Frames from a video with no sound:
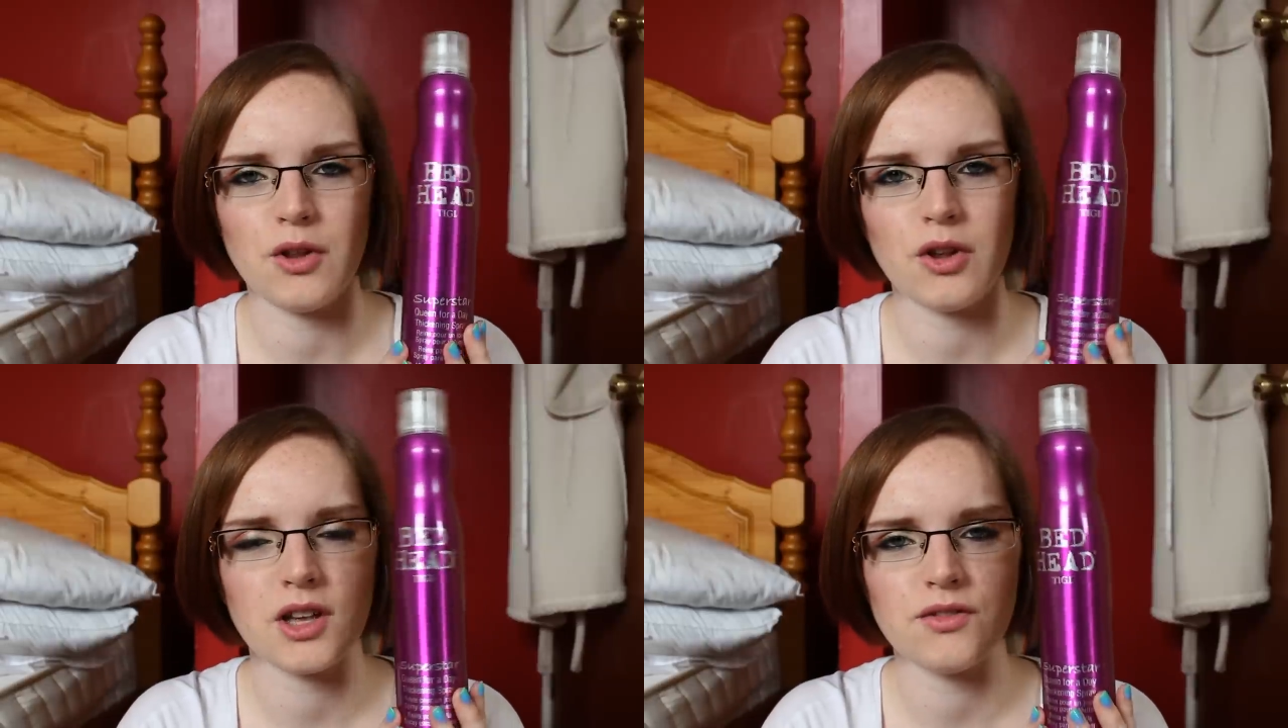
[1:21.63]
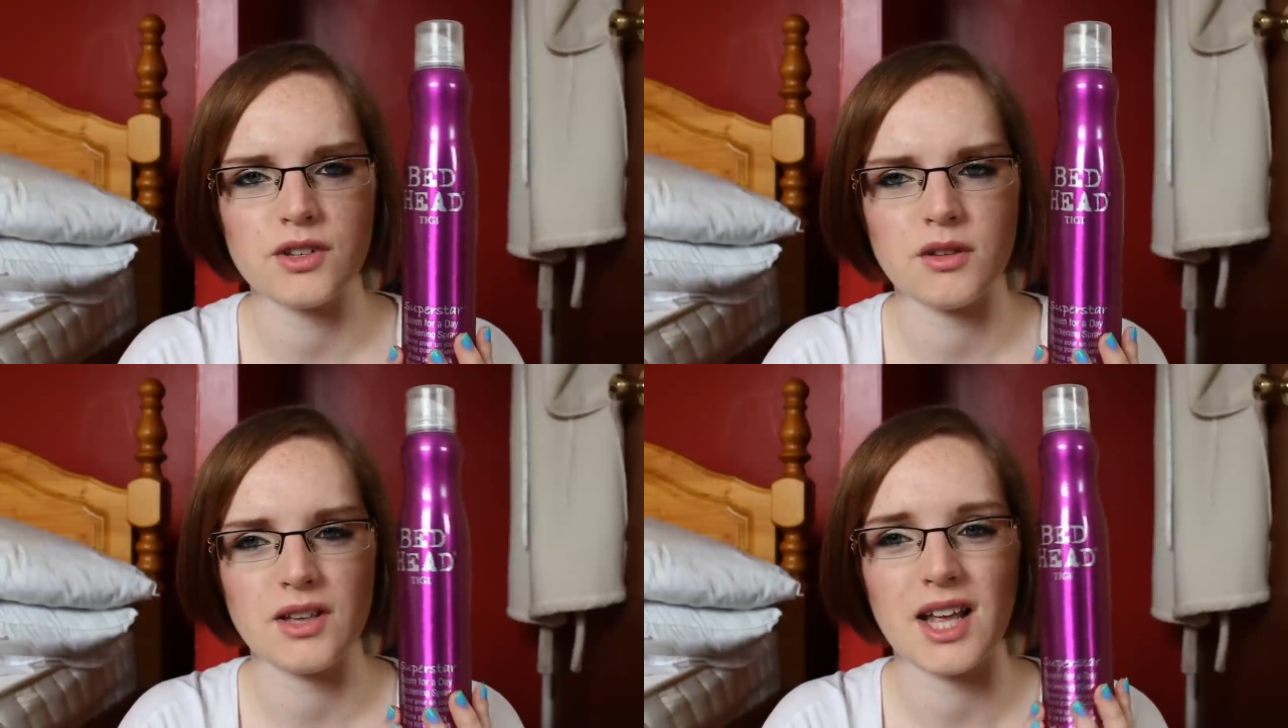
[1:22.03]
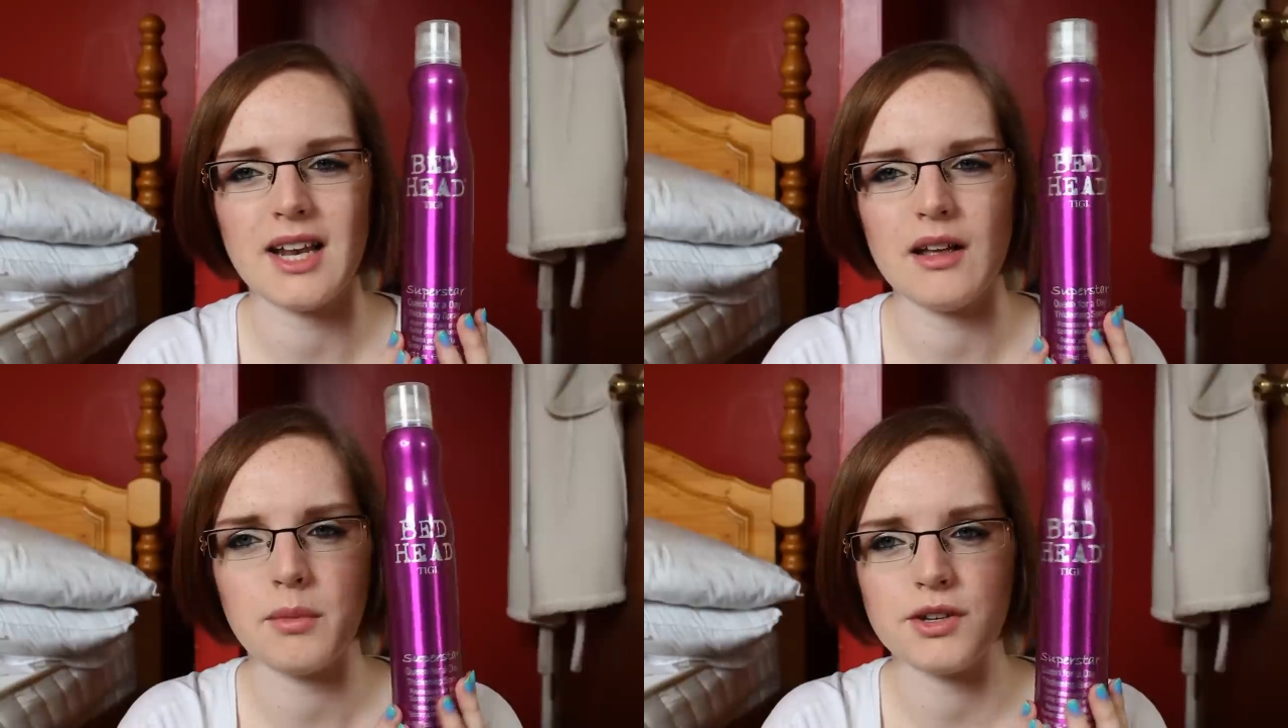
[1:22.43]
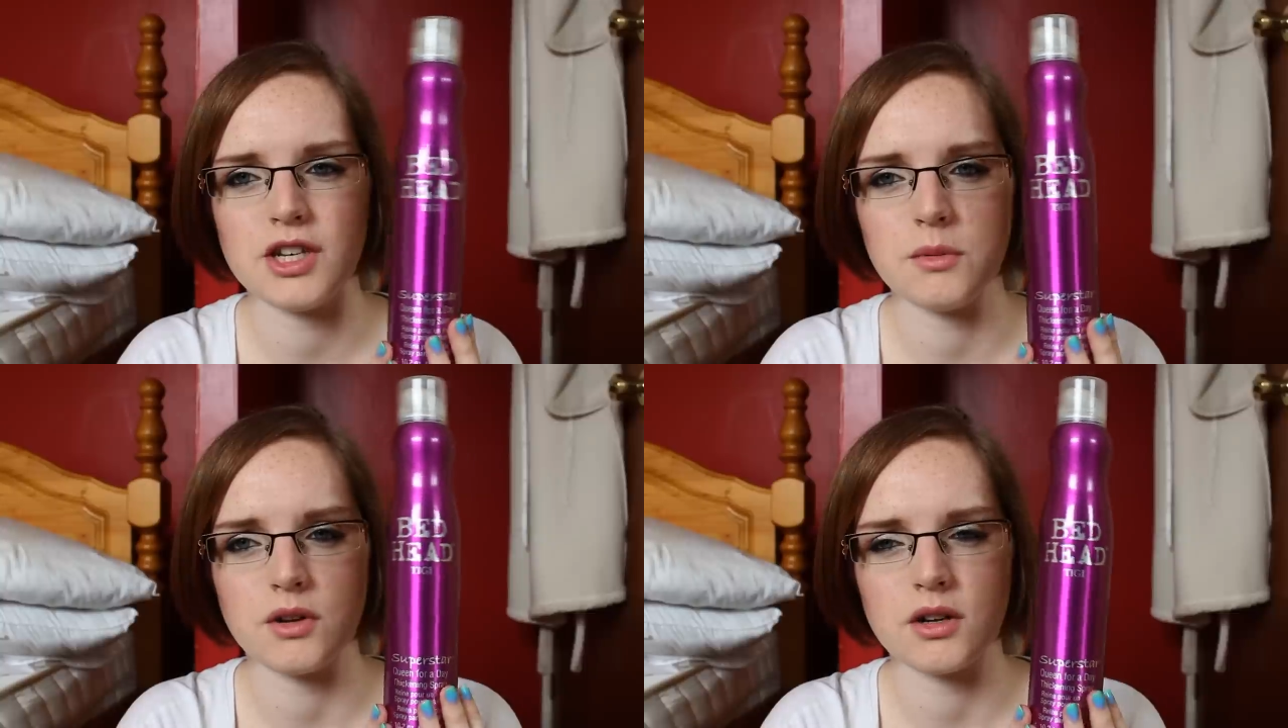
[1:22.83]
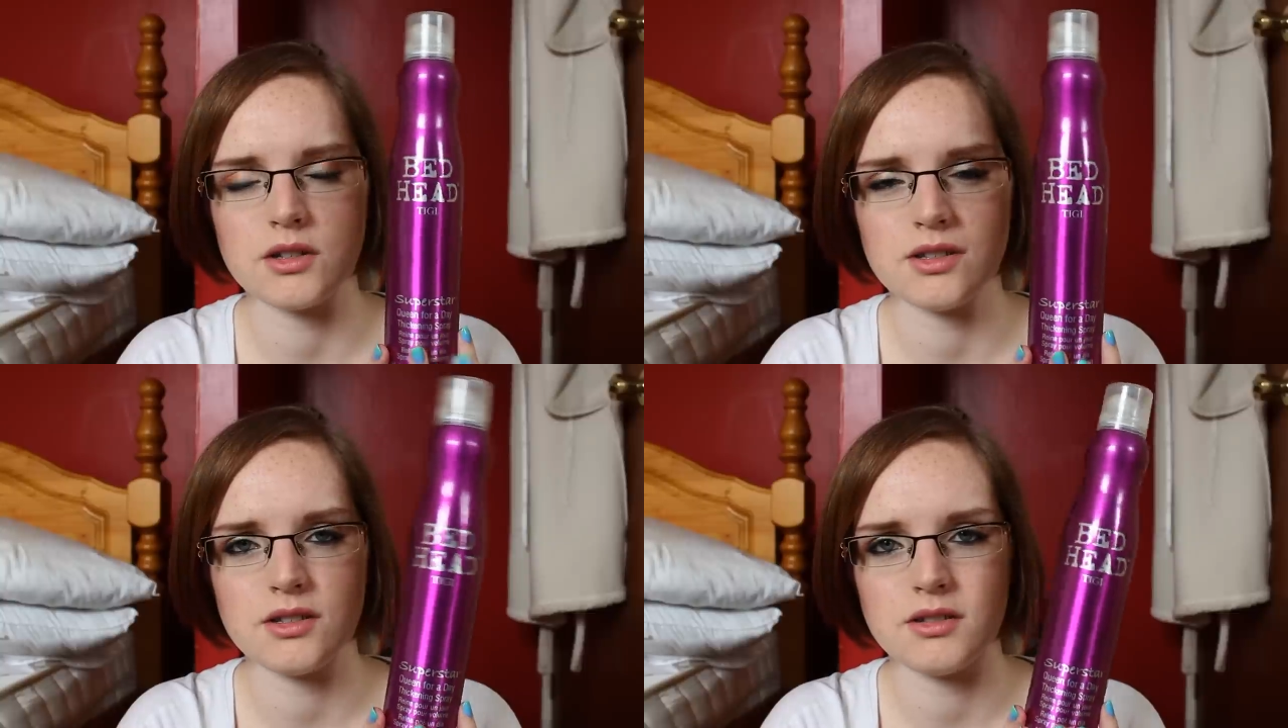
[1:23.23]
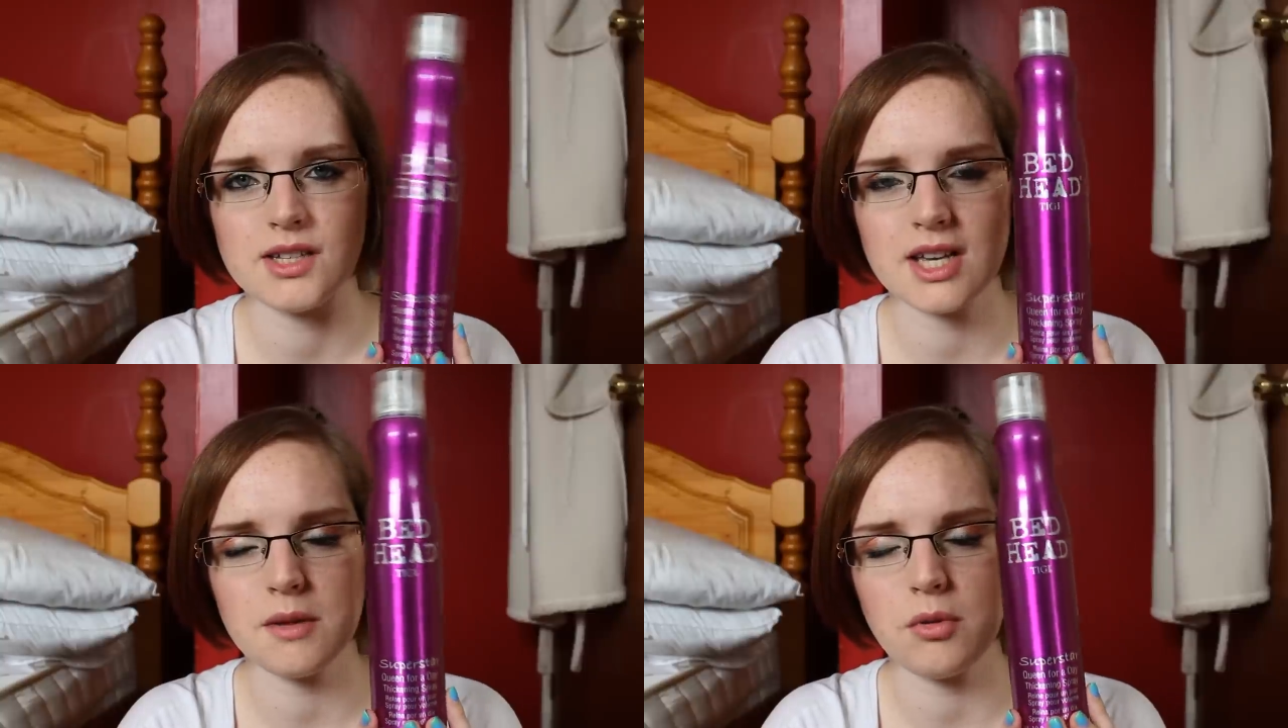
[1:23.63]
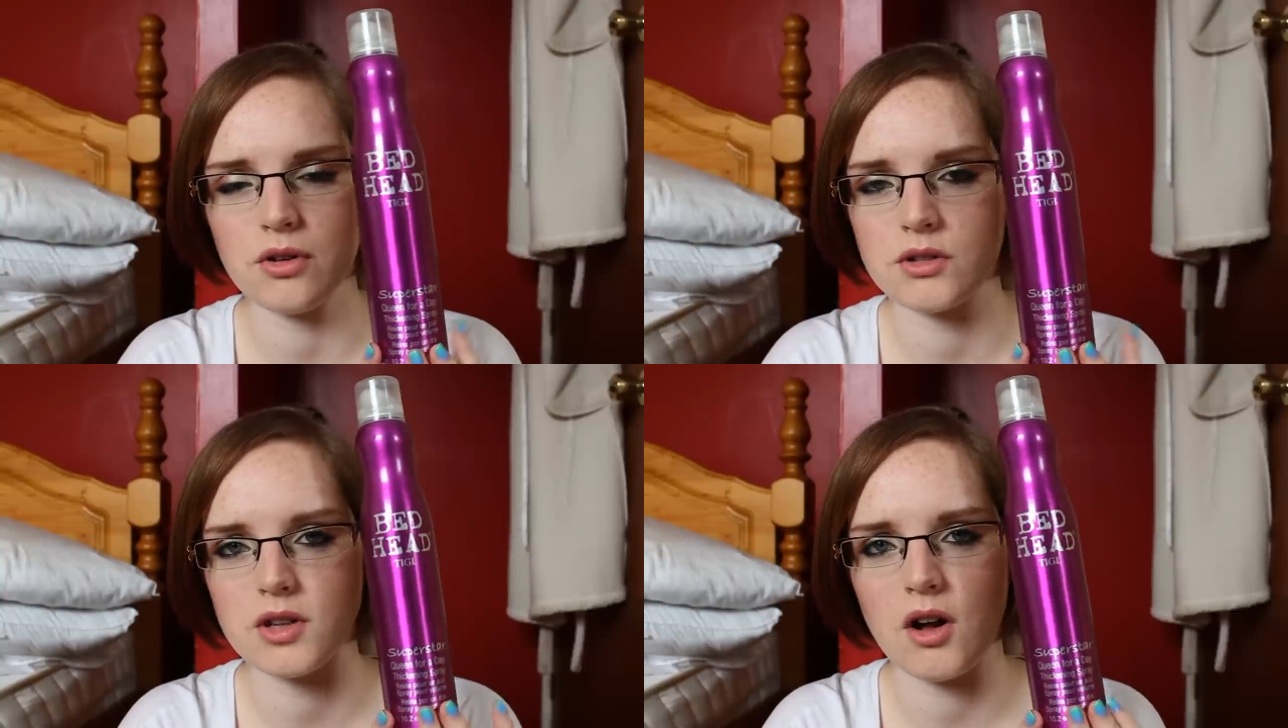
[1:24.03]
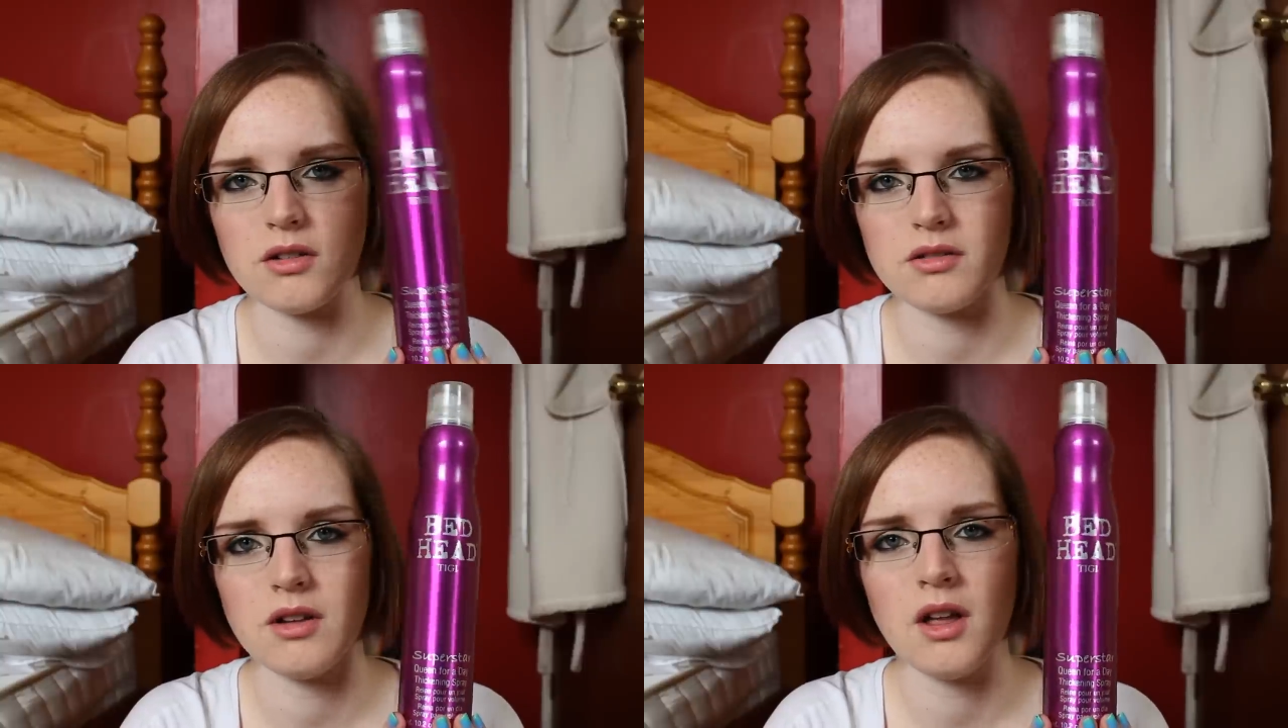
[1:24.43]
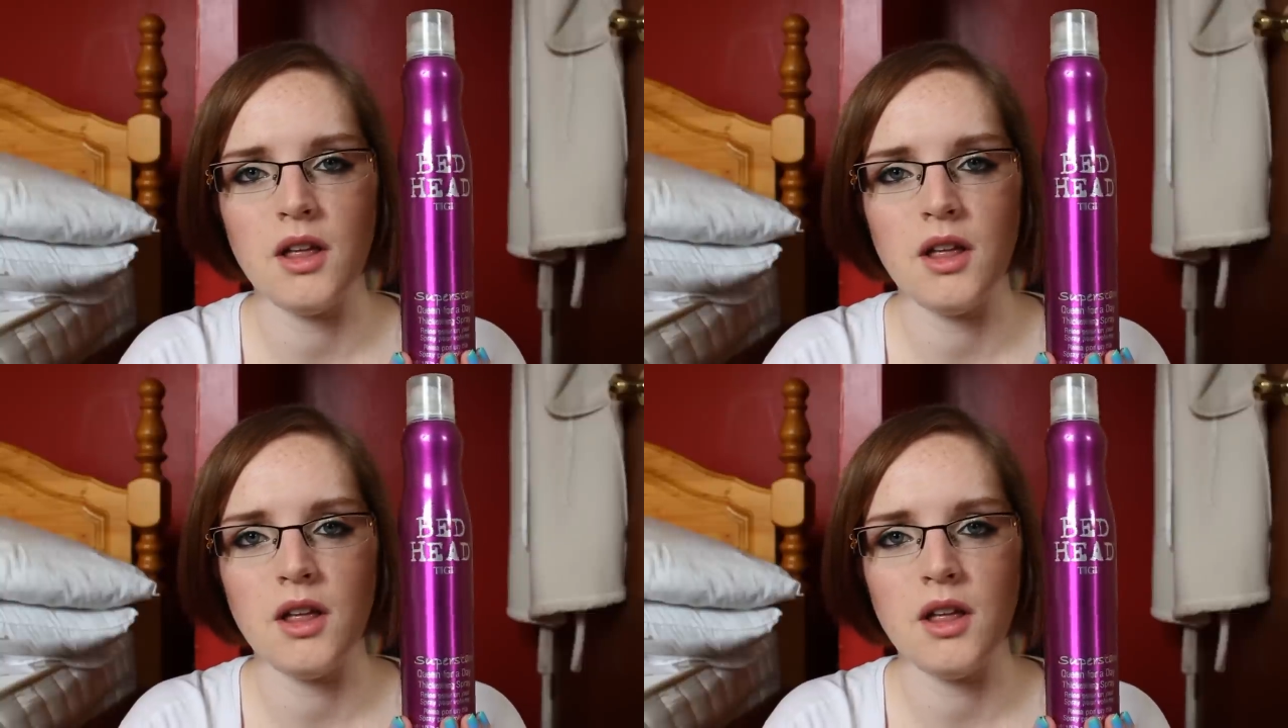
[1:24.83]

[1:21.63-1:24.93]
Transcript: you're looking for something a little bit cheaper, because Tigi products aren't